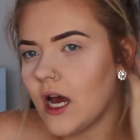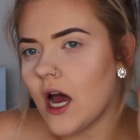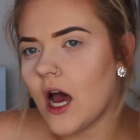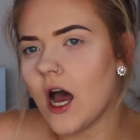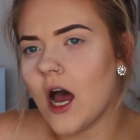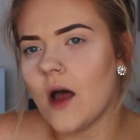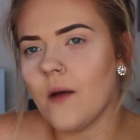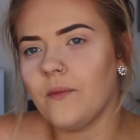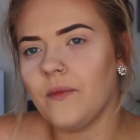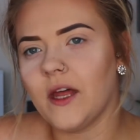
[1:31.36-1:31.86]

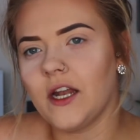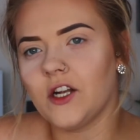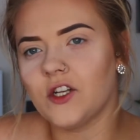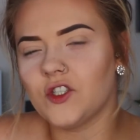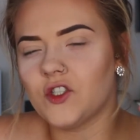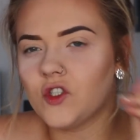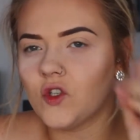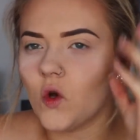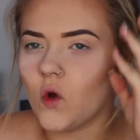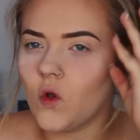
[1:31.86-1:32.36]
that are
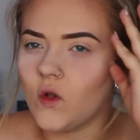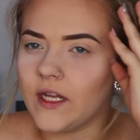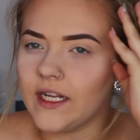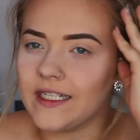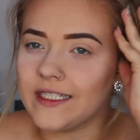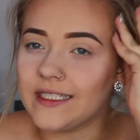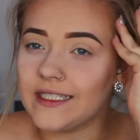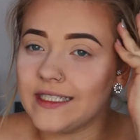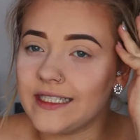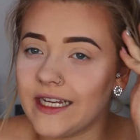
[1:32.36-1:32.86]
sold
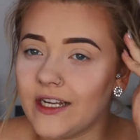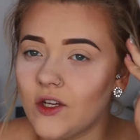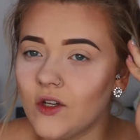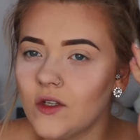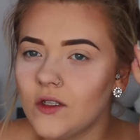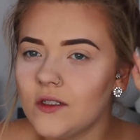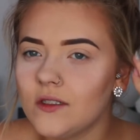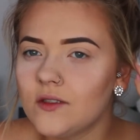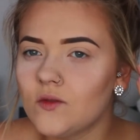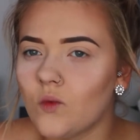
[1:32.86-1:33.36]
in
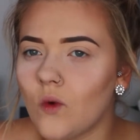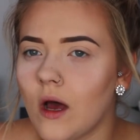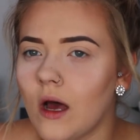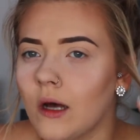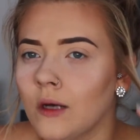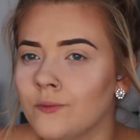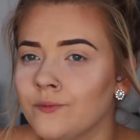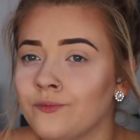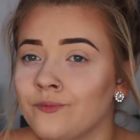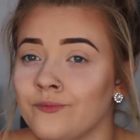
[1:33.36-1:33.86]
singles.
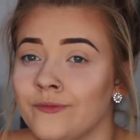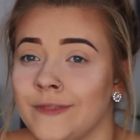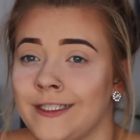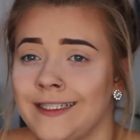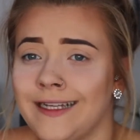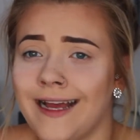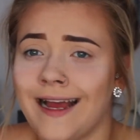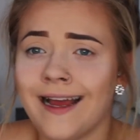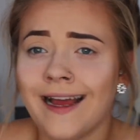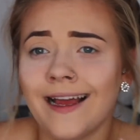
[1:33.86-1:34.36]
Well,
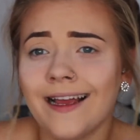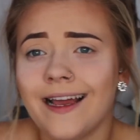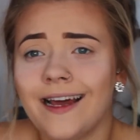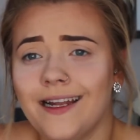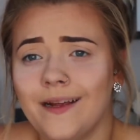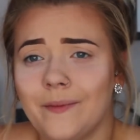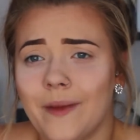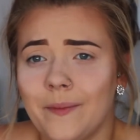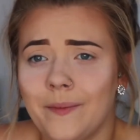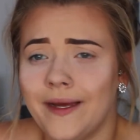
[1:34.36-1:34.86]
I got it
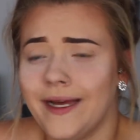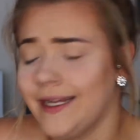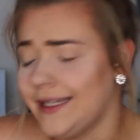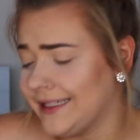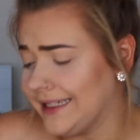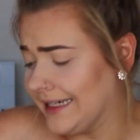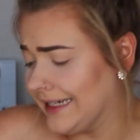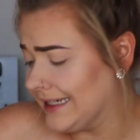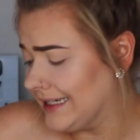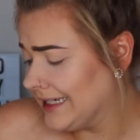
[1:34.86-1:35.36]
in my
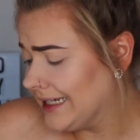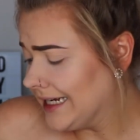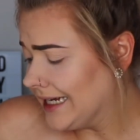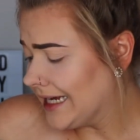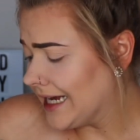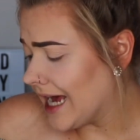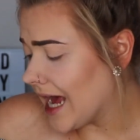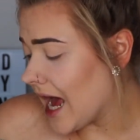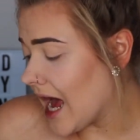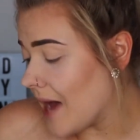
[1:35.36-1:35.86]
palette.
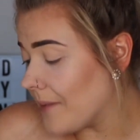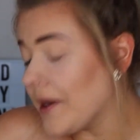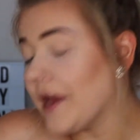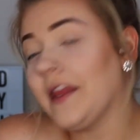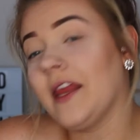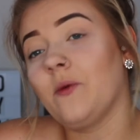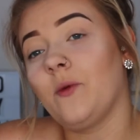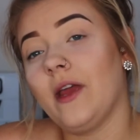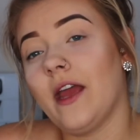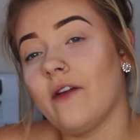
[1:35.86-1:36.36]
And
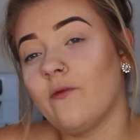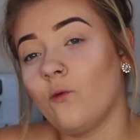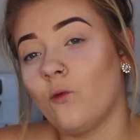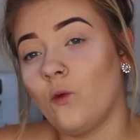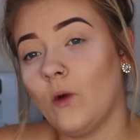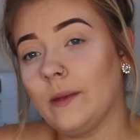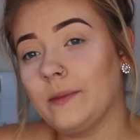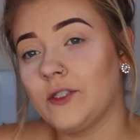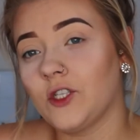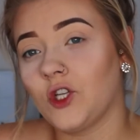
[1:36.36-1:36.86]
then we have
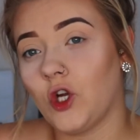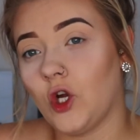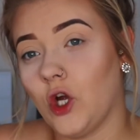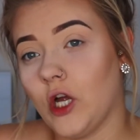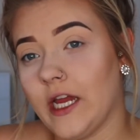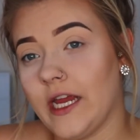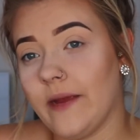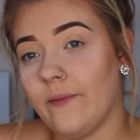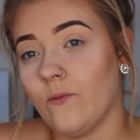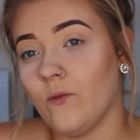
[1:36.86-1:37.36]
whipped
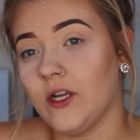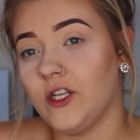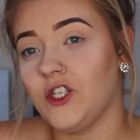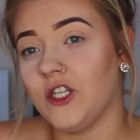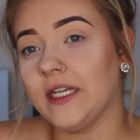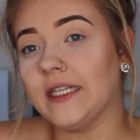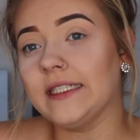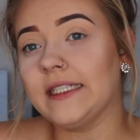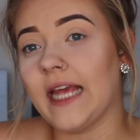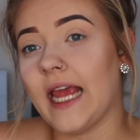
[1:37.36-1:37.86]
cream, which
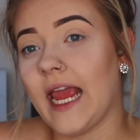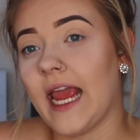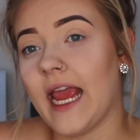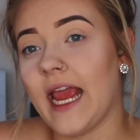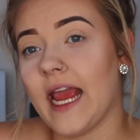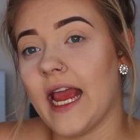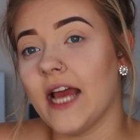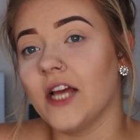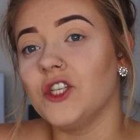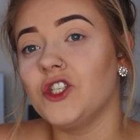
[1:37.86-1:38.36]
is
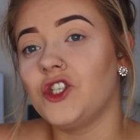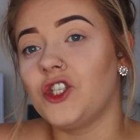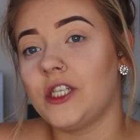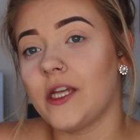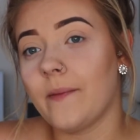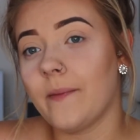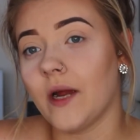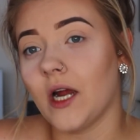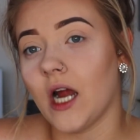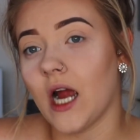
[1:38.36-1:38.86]
a
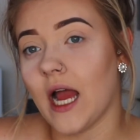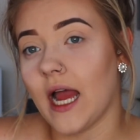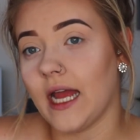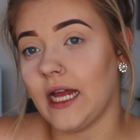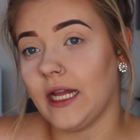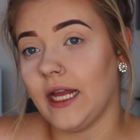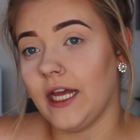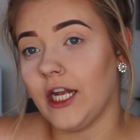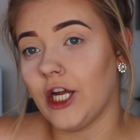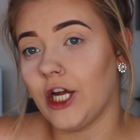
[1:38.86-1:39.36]
shimmer
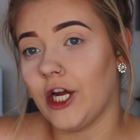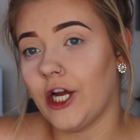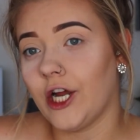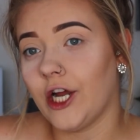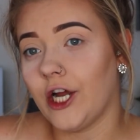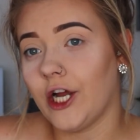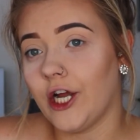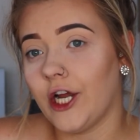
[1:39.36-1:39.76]
highlighter.